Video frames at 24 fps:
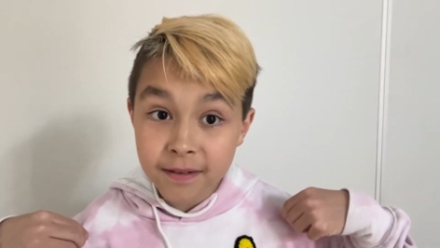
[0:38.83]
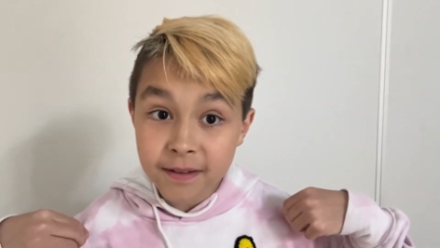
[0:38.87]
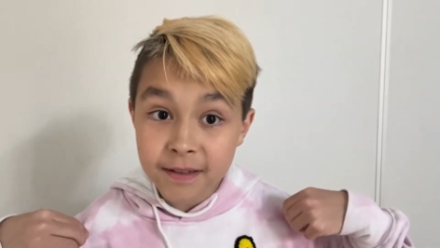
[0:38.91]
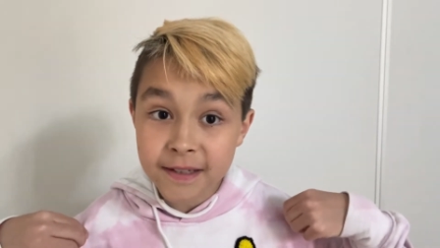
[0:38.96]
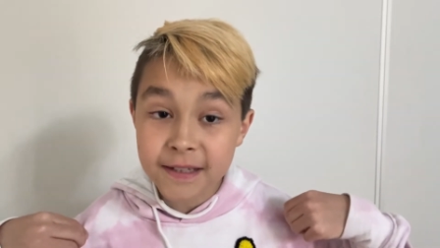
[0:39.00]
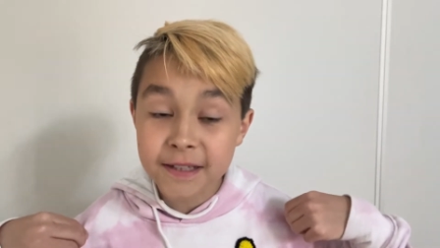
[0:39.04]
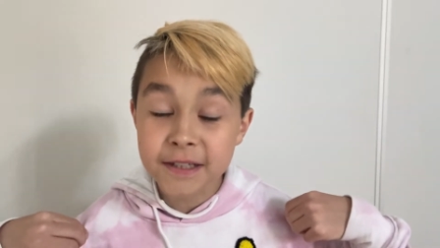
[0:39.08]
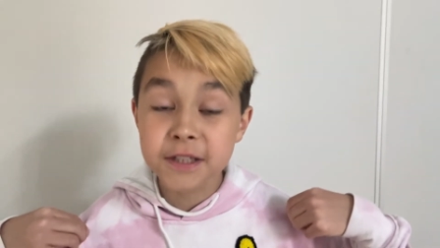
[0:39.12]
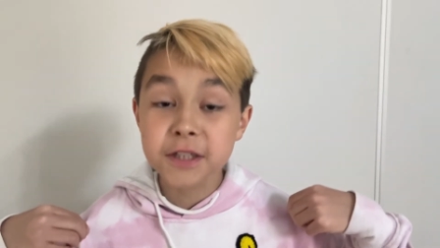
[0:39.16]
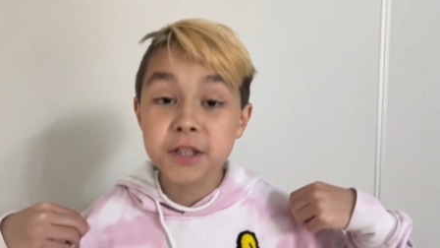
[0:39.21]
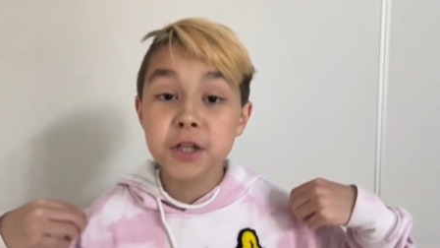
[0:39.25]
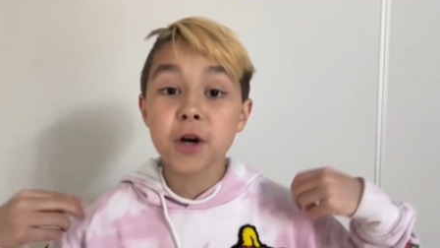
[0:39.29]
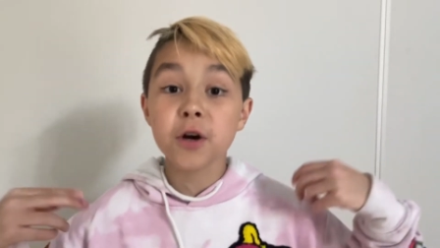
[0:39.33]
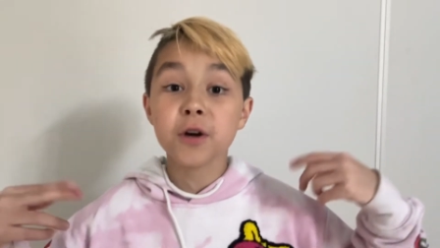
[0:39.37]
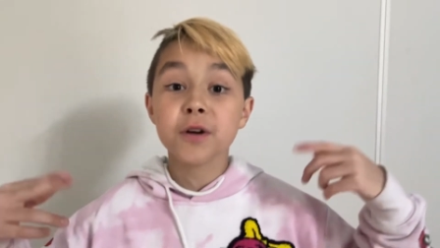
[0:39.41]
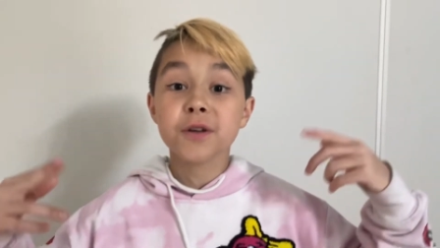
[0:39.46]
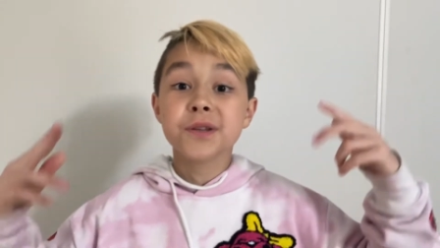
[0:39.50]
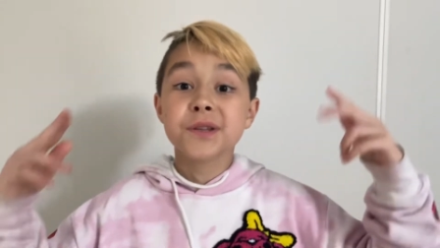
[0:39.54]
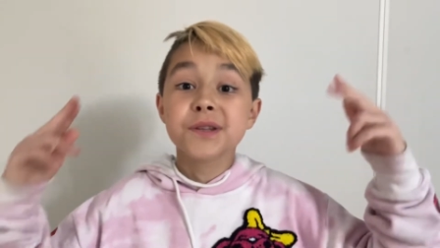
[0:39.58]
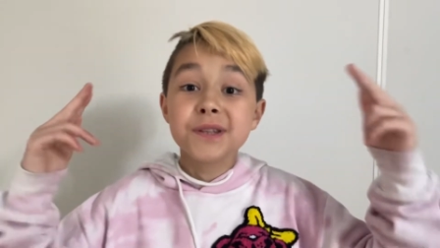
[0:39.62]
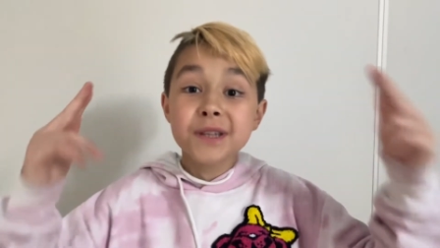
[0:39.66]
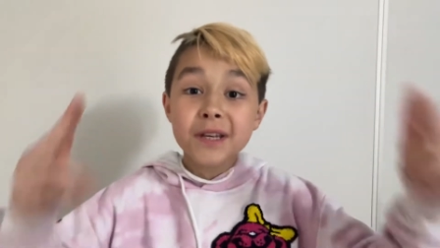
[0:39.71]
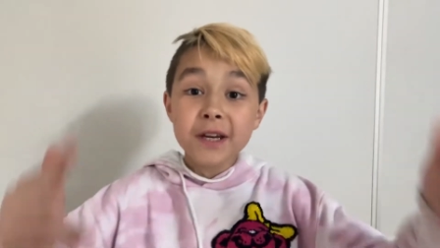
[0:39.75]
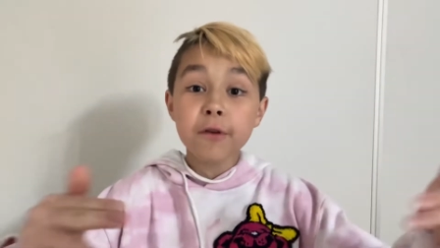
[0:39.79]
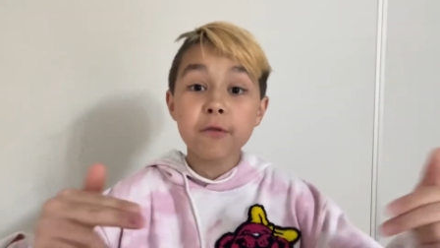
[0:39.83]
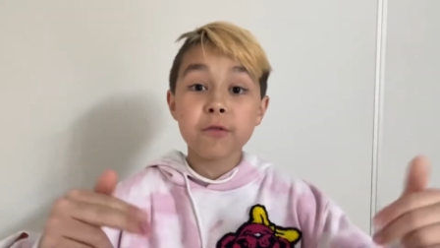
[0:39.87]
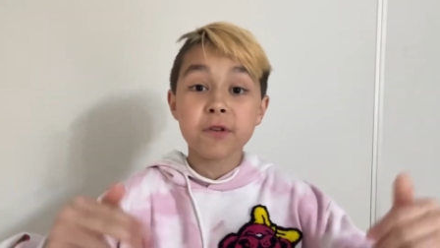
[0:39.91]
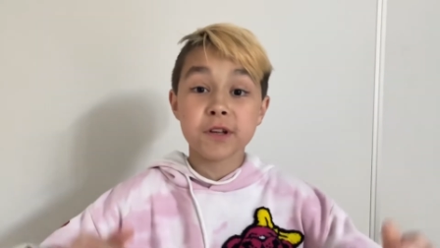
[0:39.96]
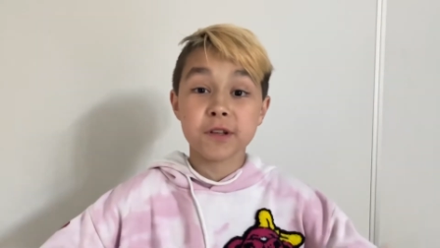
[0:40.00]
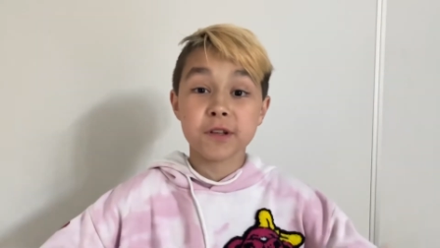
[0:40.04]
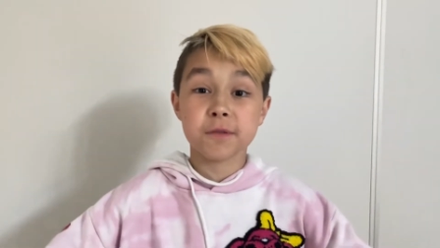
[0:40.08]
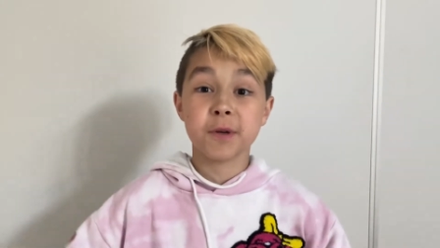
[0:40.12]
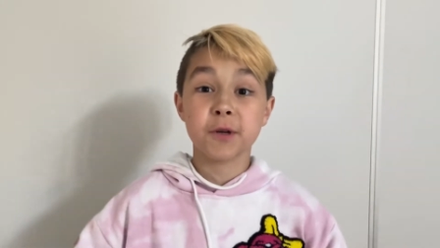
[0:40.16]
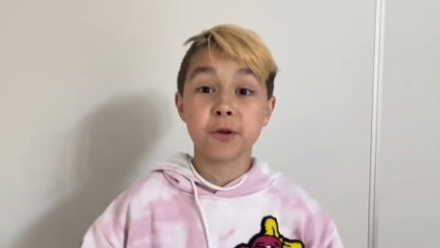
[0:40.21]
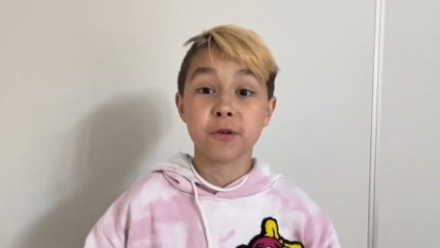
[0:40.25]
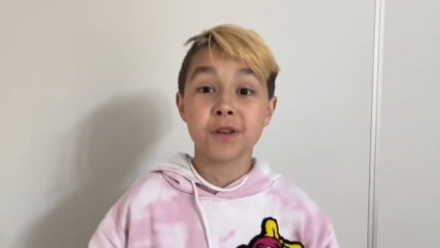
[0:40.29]
in your series,
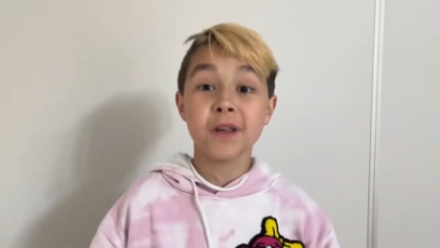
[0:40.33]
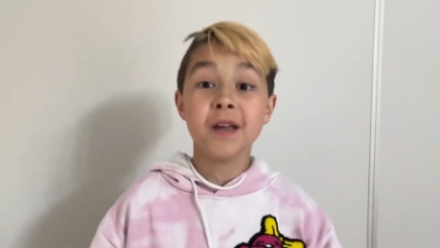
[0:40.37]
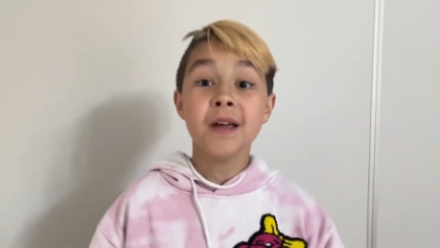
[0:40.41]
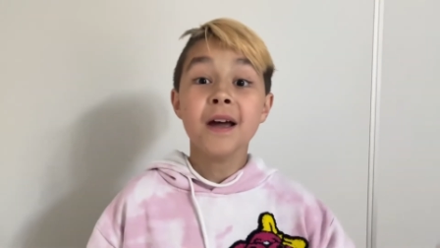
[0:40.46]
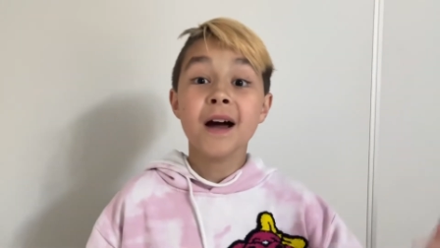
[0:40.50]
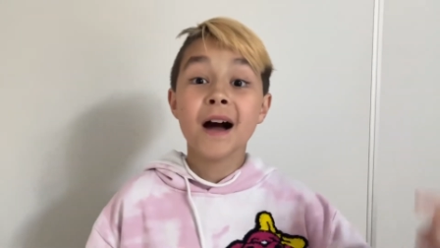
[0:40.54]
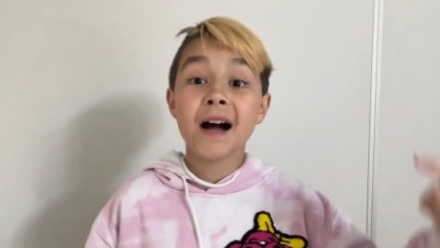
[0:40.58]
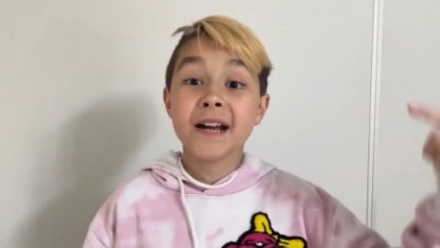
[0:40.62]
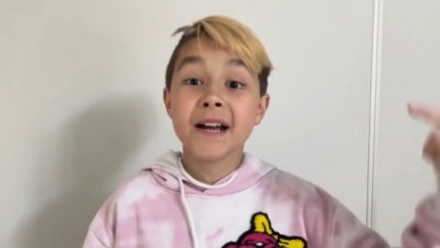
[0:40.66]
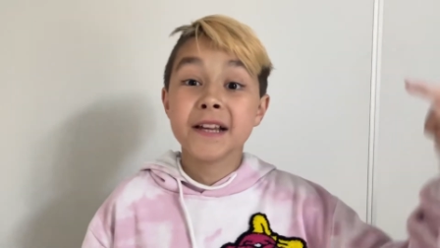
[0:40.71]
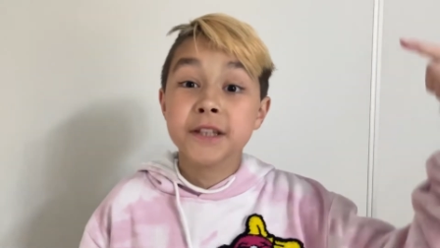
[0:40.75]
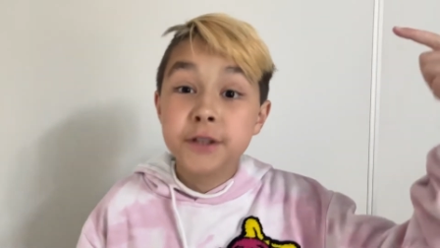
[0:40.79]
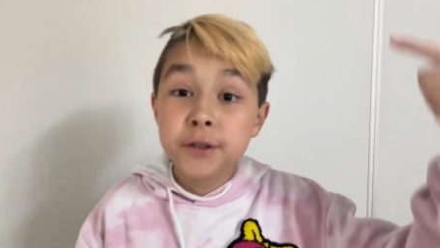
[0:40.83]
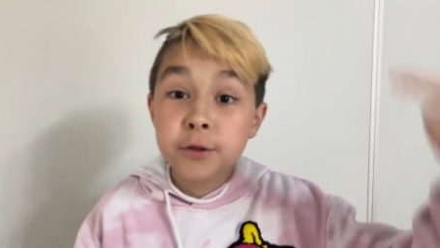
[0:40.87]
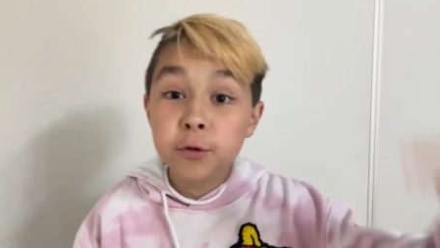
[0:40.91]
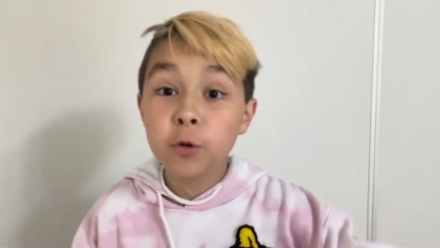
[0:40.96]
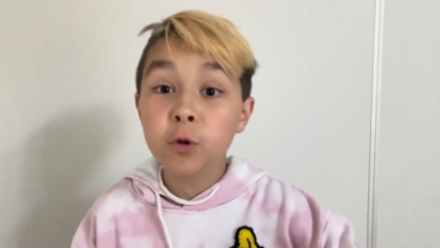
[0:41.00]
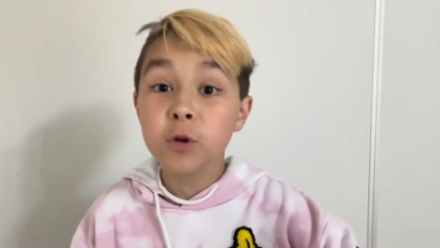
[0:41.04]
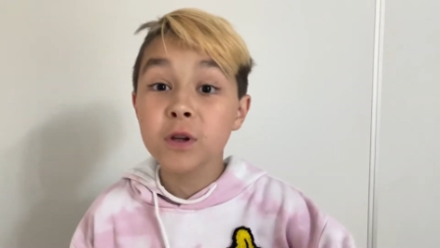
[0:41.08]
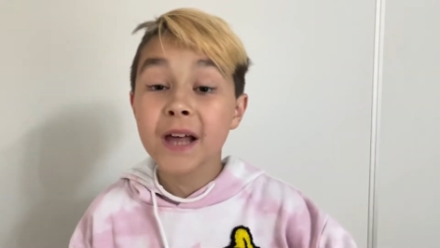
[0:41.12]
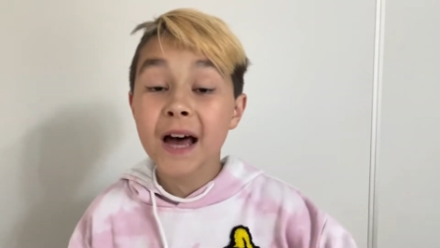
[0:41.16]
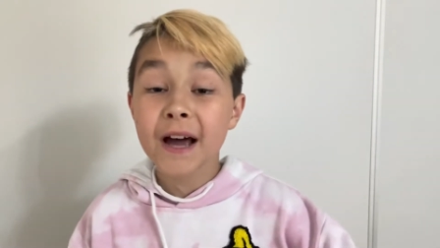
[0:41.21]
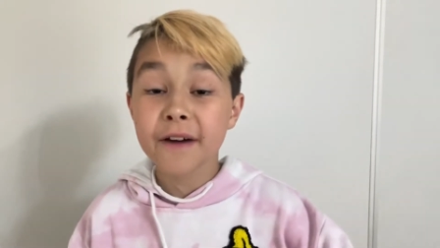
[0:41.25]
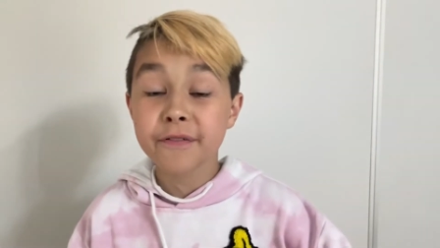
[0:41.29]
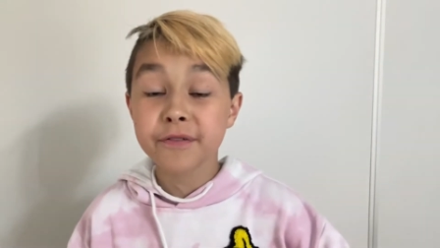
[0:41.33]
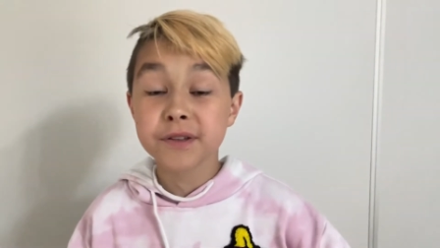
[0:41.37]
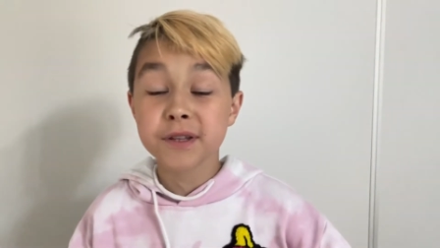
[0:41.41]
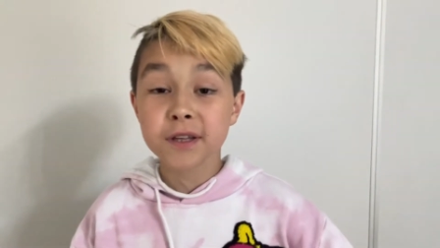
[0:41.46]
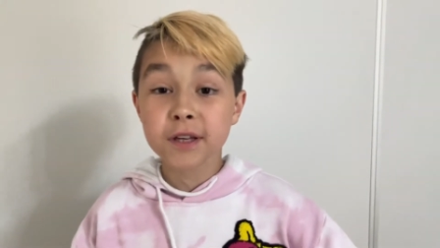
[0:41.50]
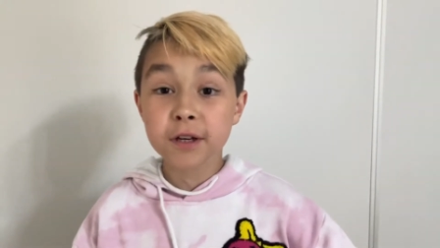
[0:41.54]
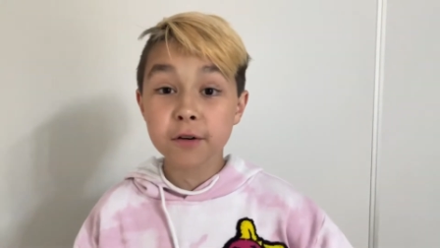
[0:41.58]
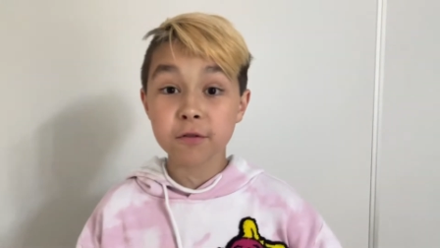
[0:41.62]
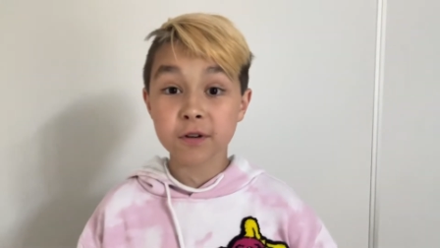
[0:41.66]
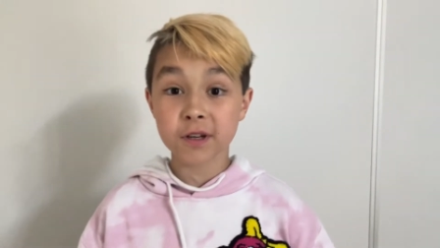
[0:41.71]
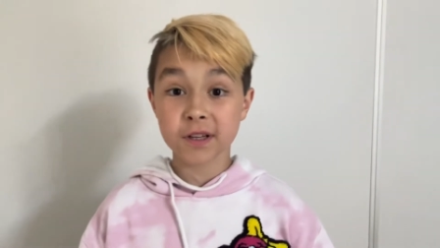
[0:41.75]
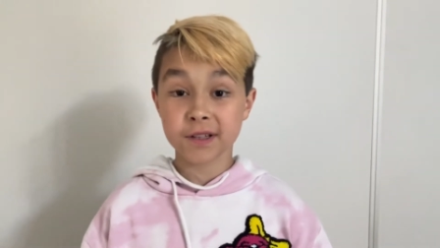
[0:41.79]
because I do love
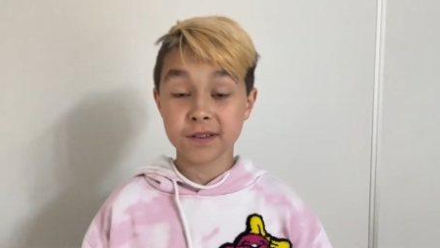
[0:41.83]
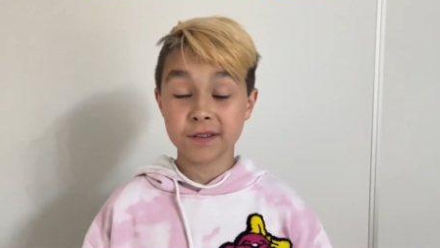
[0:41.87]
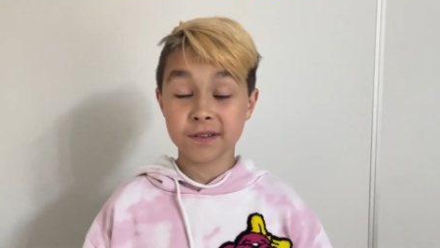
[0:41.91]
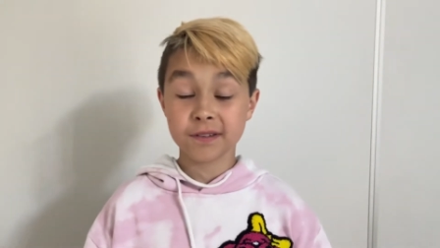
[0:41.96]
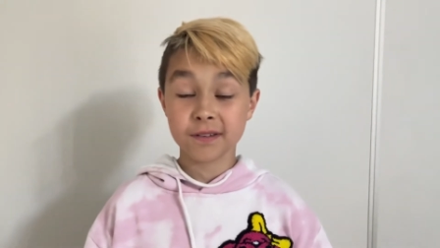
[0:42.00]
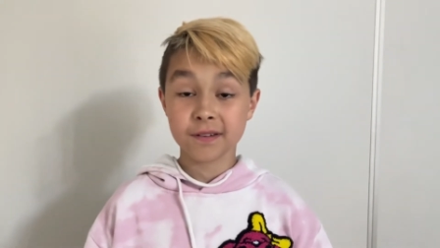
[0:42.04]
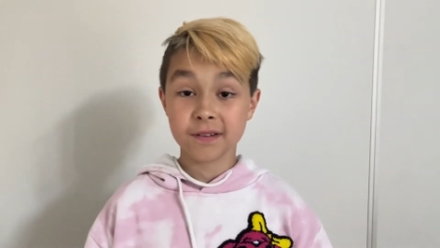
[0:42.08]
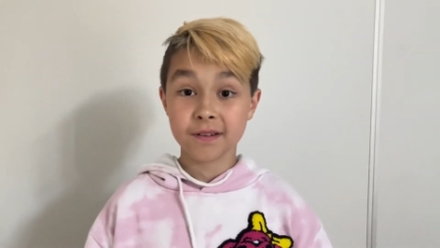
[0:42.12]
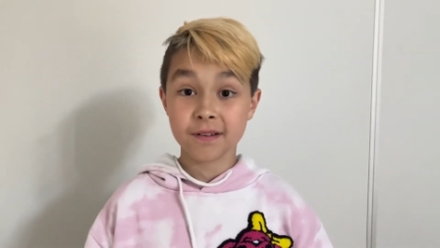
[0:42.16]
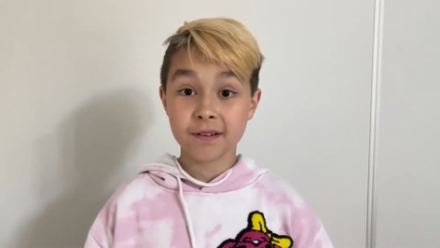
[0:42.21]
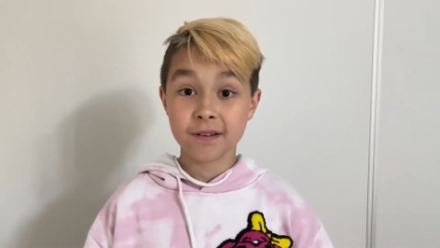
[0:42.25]
series.